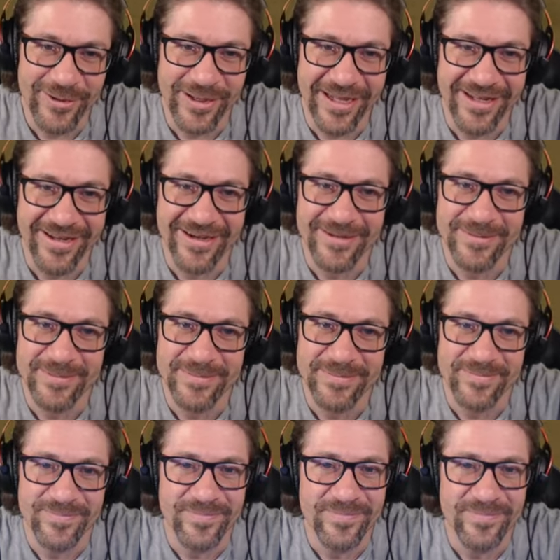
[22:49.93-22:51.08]
okay,
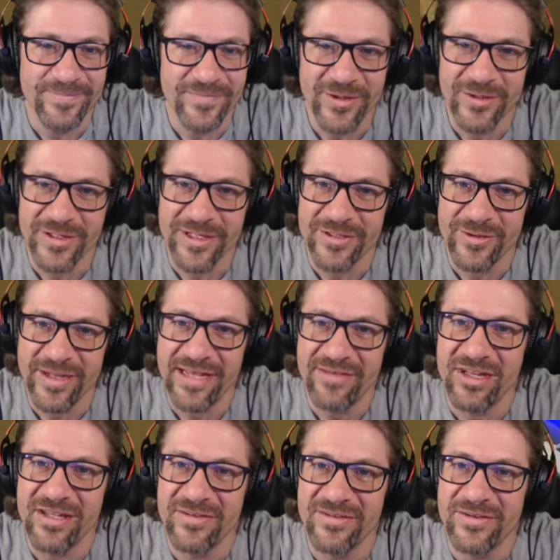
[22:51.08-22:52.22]
um hold on, do I have
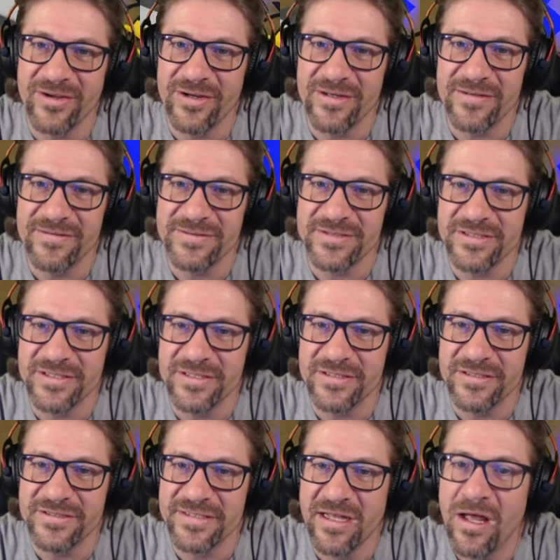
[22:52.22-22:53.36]
any curves or
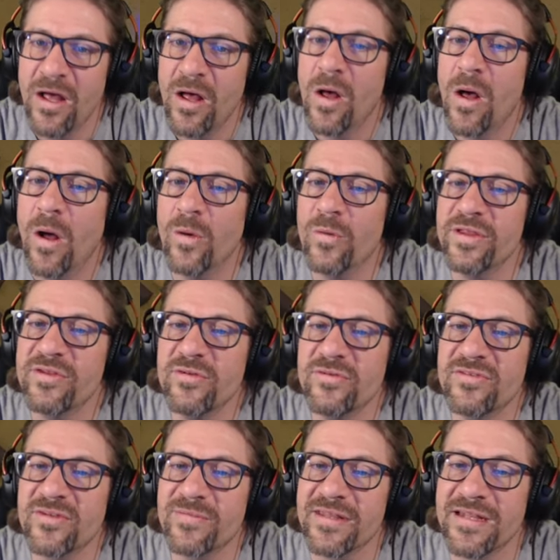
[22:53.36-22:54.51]
turns? Oh, this was
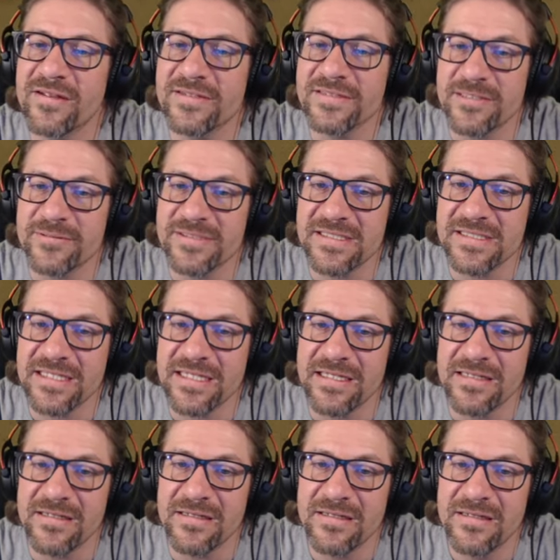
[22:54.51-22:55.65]
something else I was
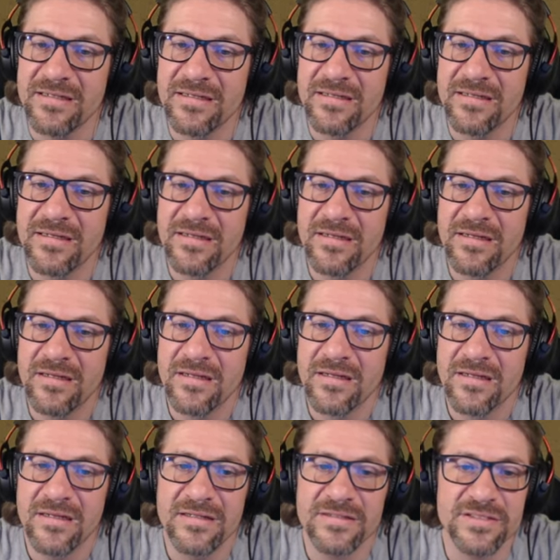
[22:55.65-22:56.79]
thinking.
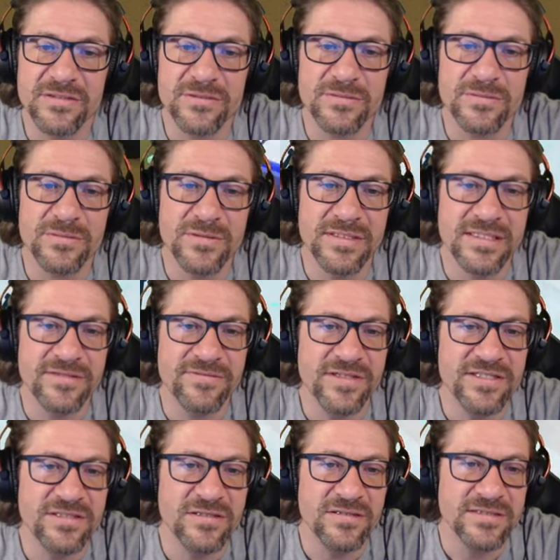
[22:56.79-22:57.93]
So if I
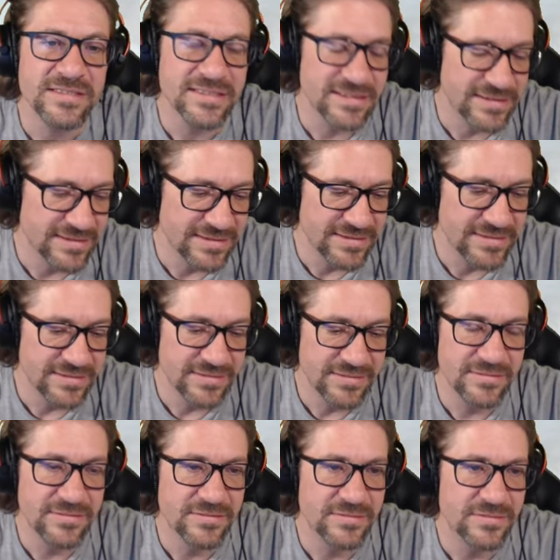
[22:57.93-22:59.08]
turn this,
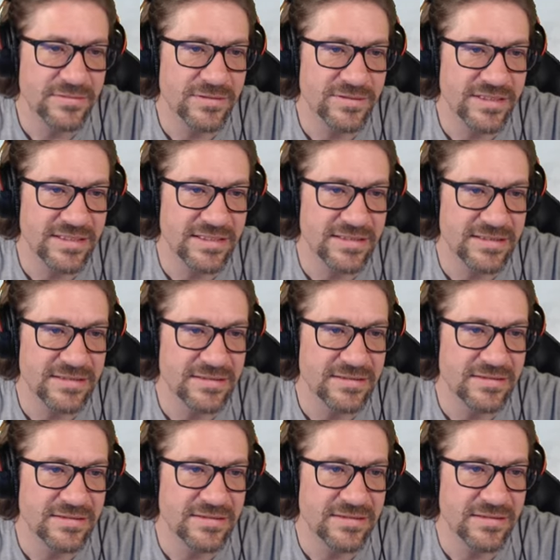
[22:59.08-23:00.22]
rotate,
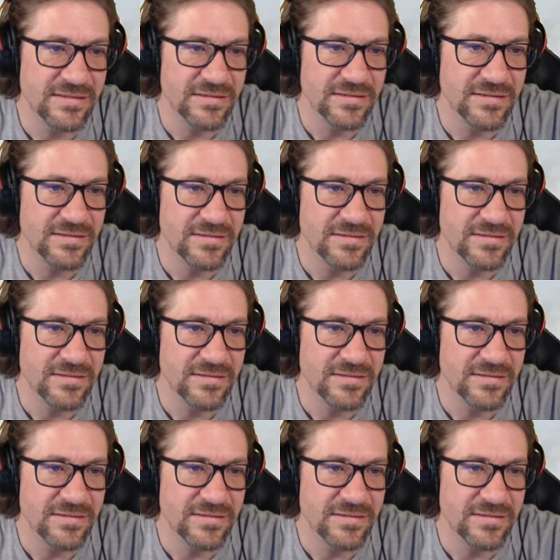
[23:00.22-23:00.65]
turn.